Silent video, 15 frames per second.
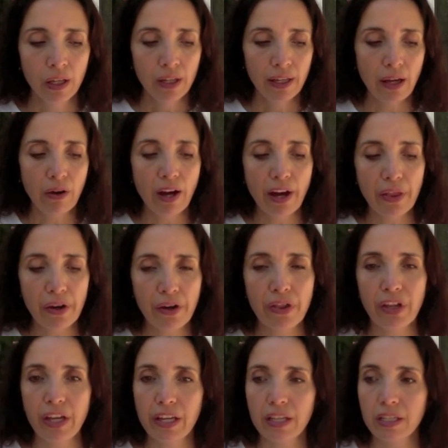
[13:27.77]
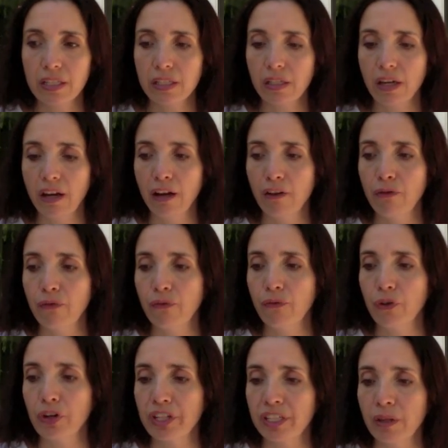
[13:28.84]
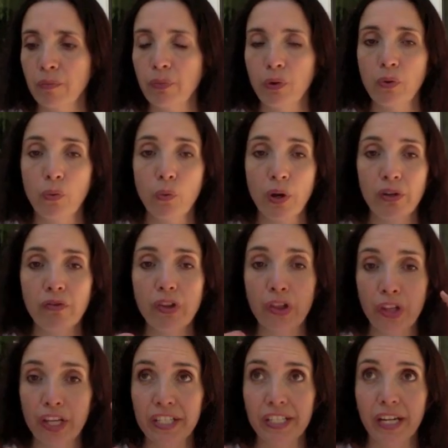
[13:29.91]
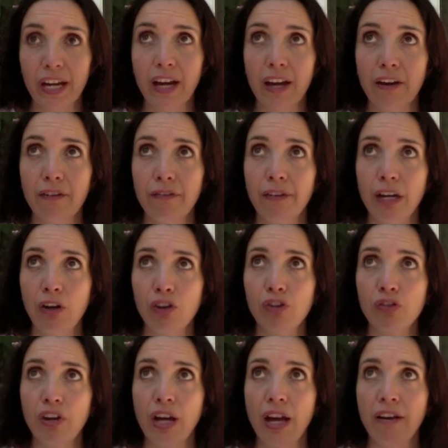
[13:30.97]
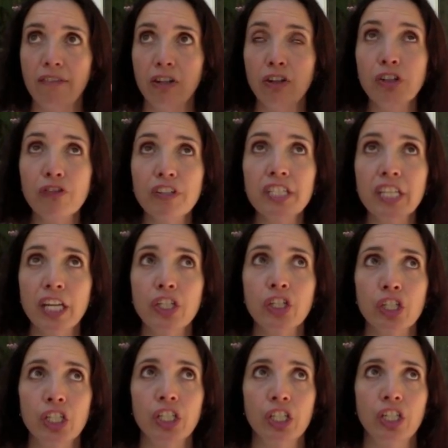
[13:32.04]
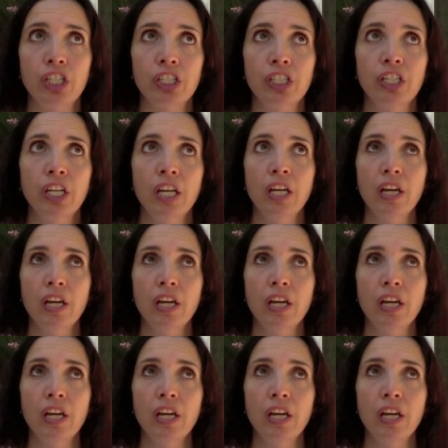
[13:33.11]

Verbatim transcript: Now, other things, uh, for example, one of the things I have a lot of, I have a lot of attention on